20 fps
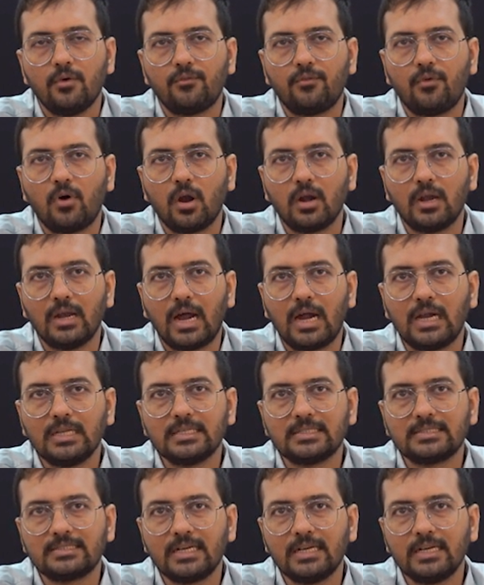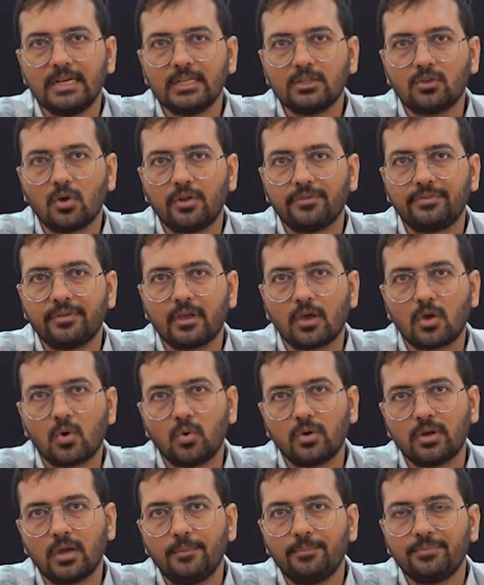For large ascending thoracic
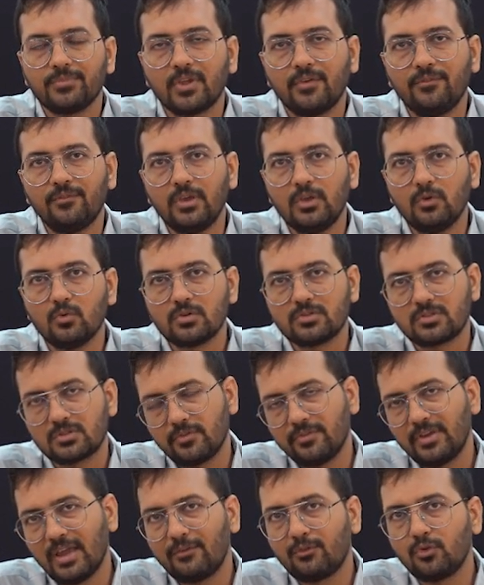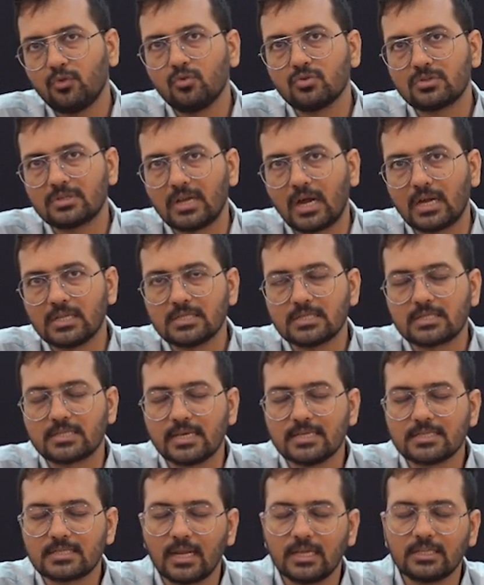aorta, we have to use larger
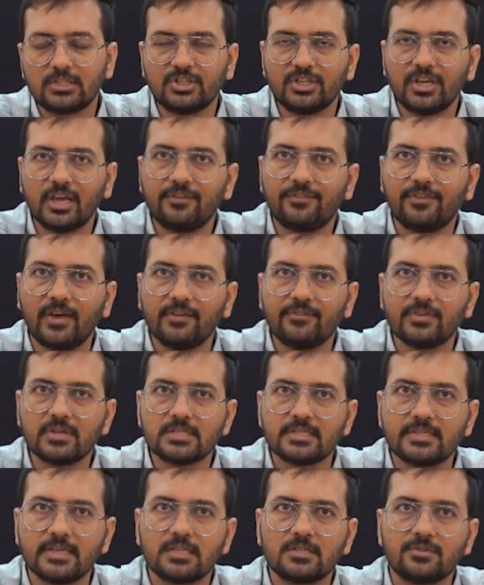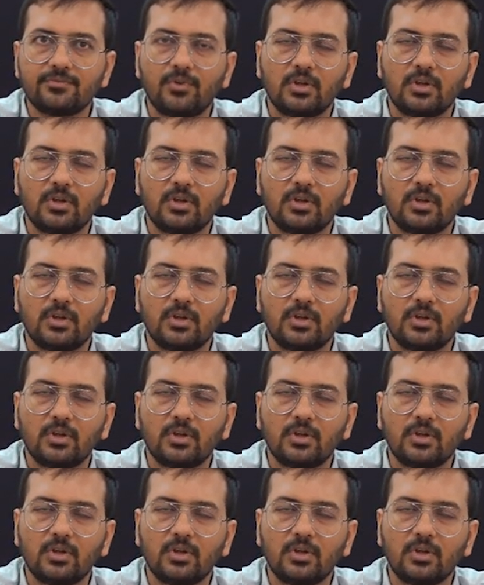size like JL5 and 6.